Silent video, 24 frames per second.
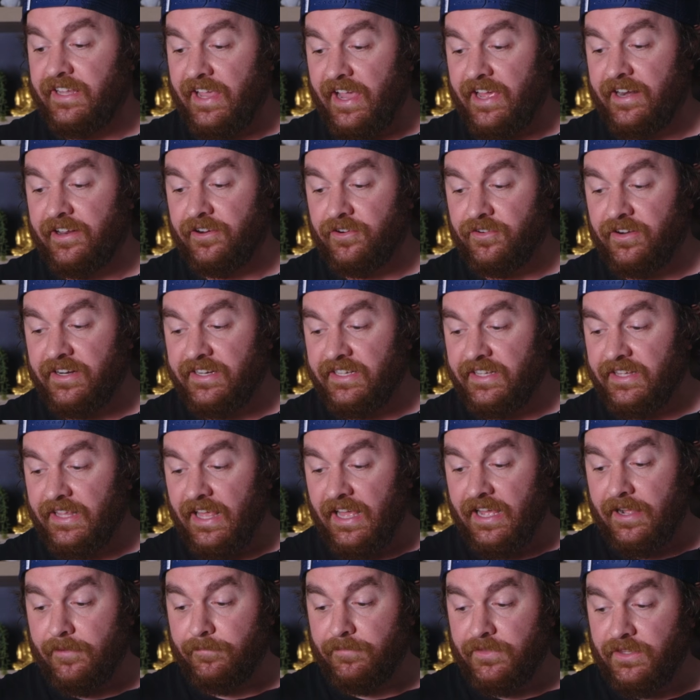categories.
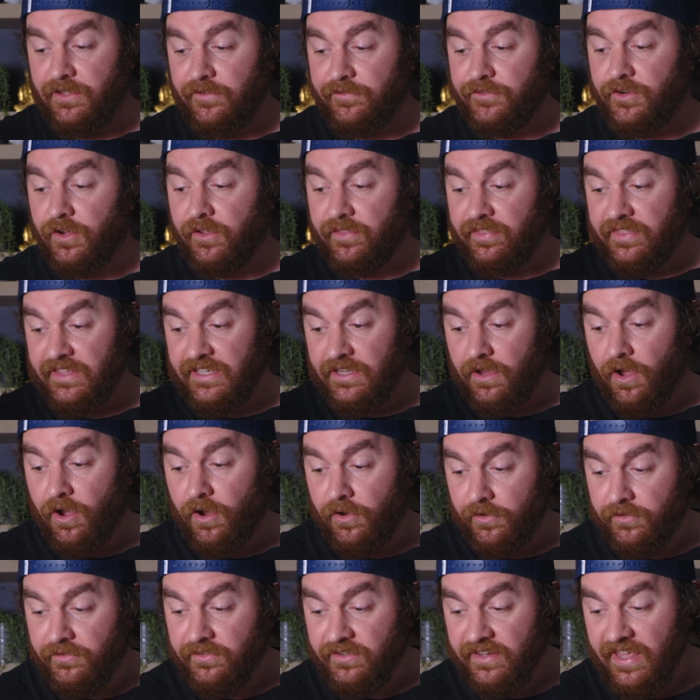You've got the
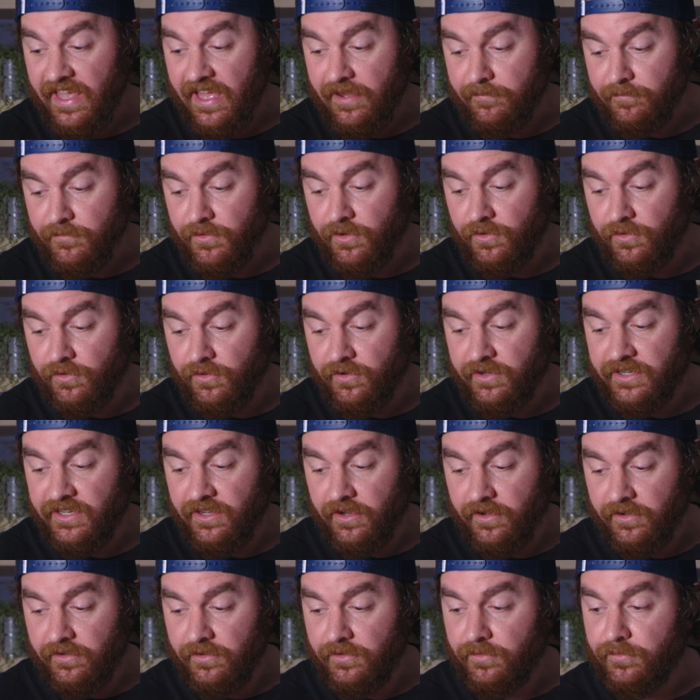on-camera
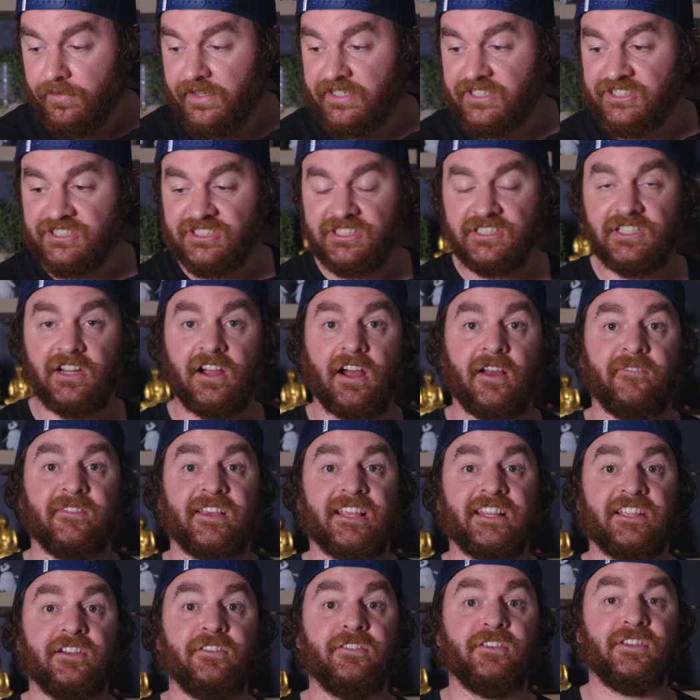audio, which I'm
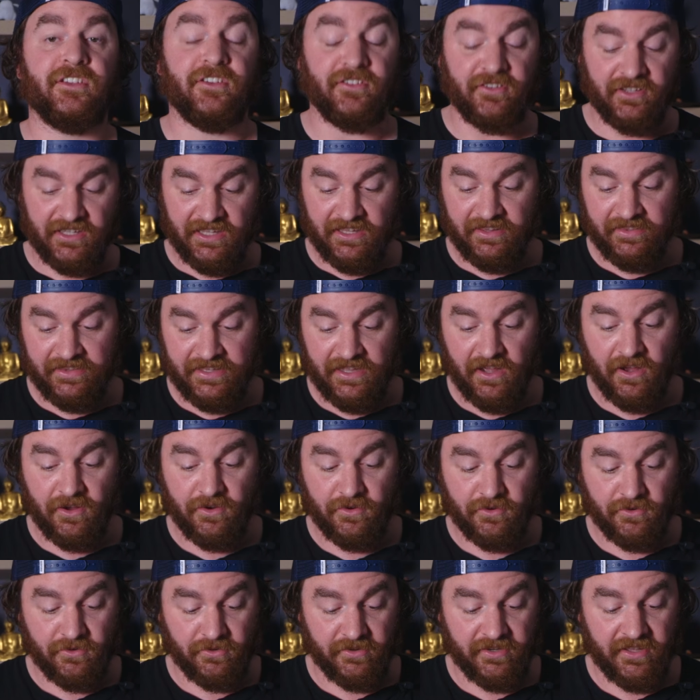still using the
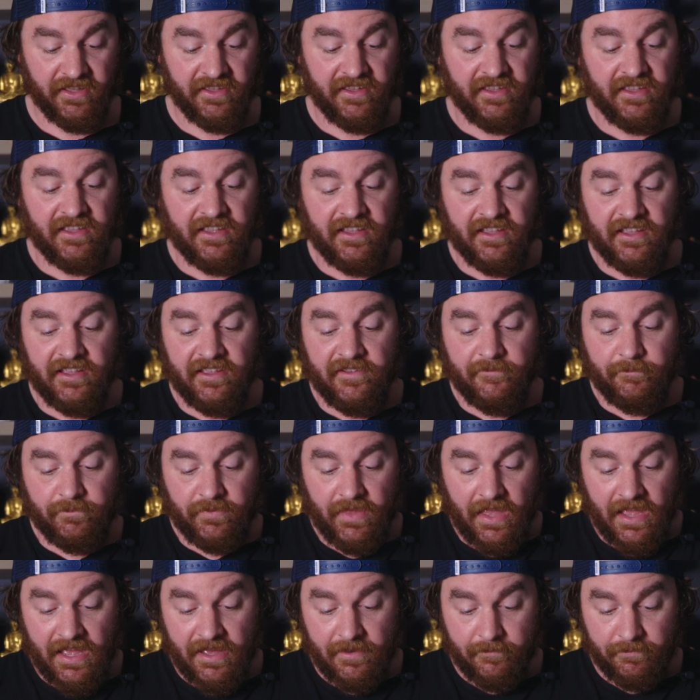old
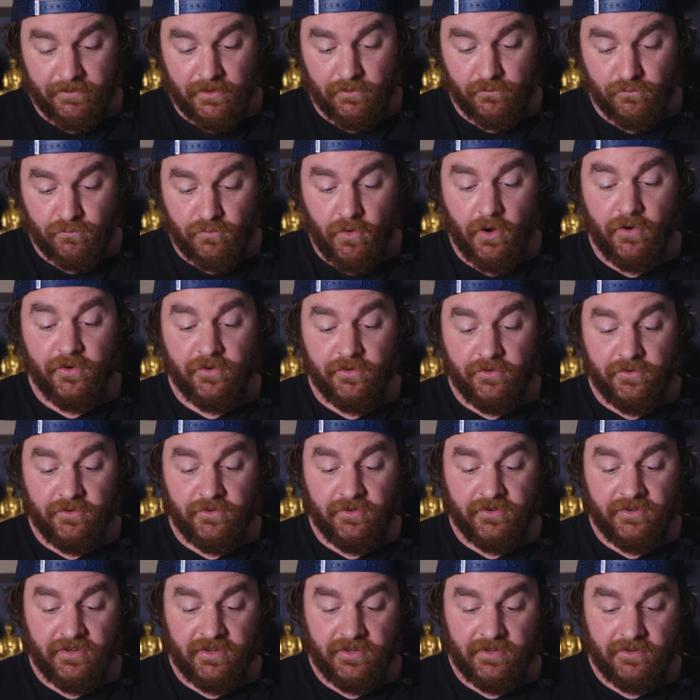
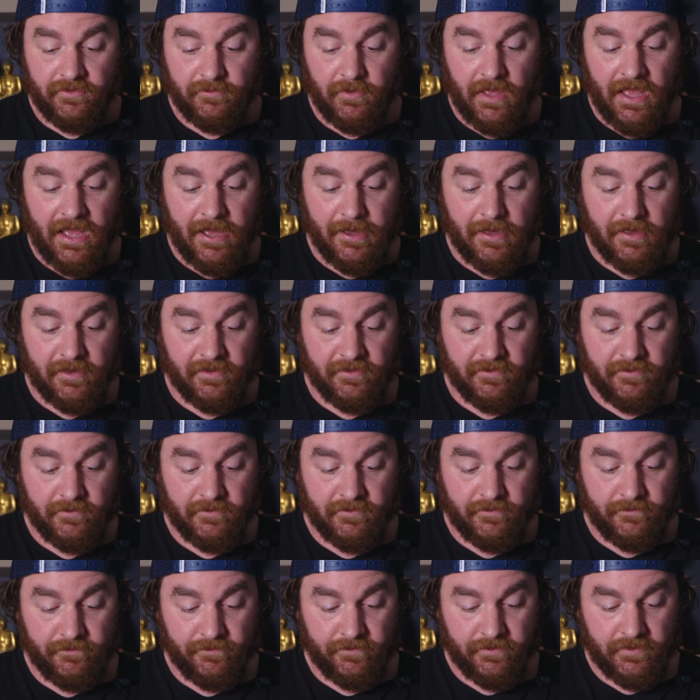Rode,
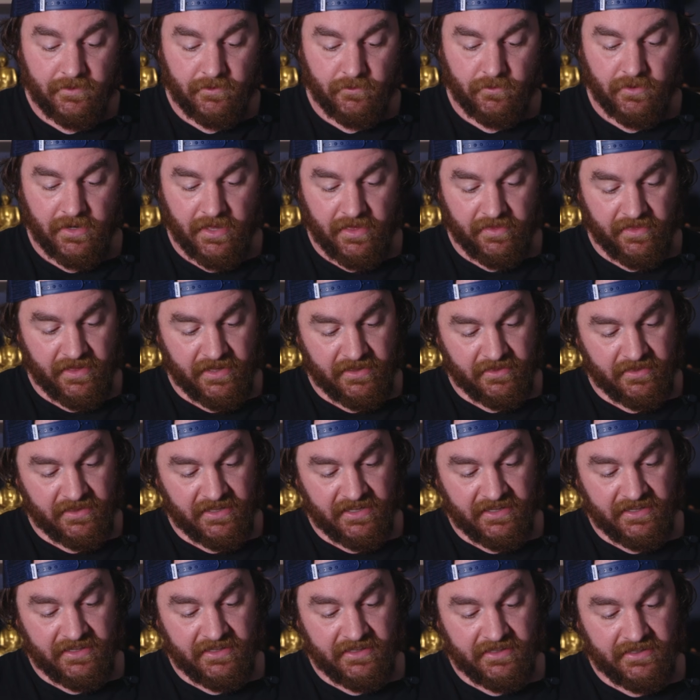what are they?
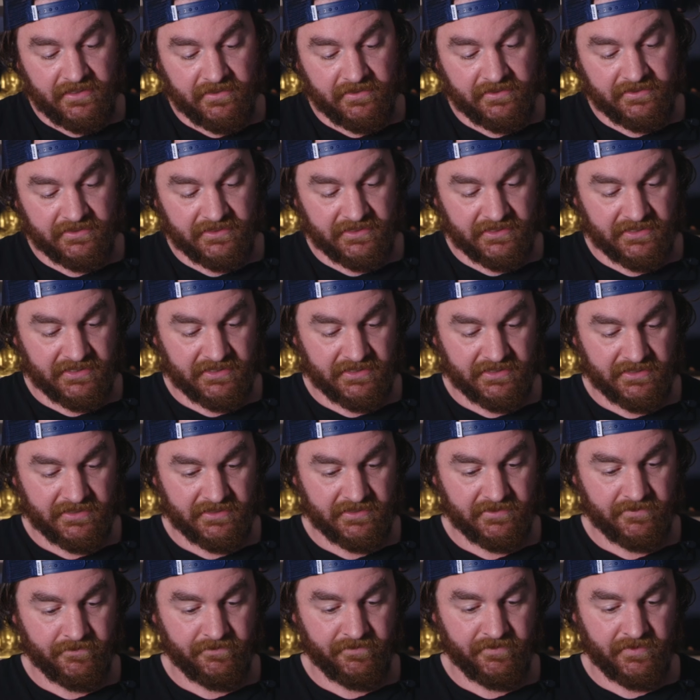The
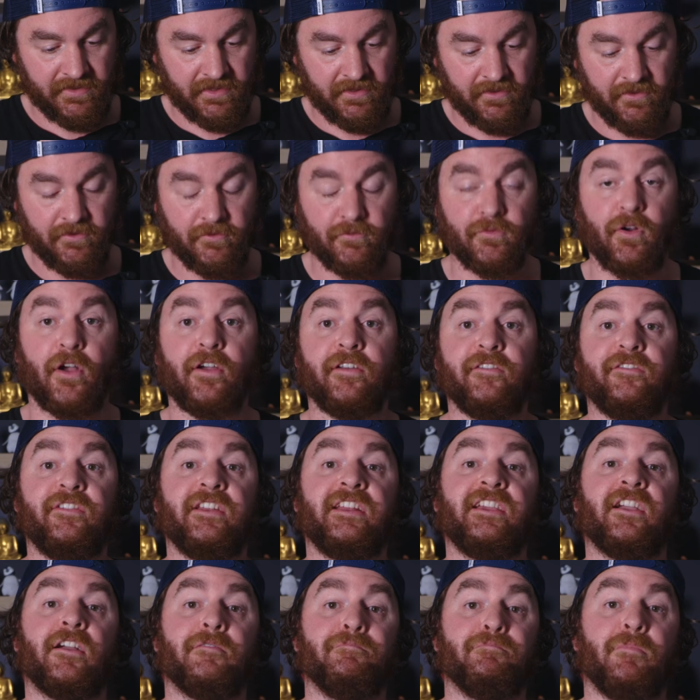Rode Video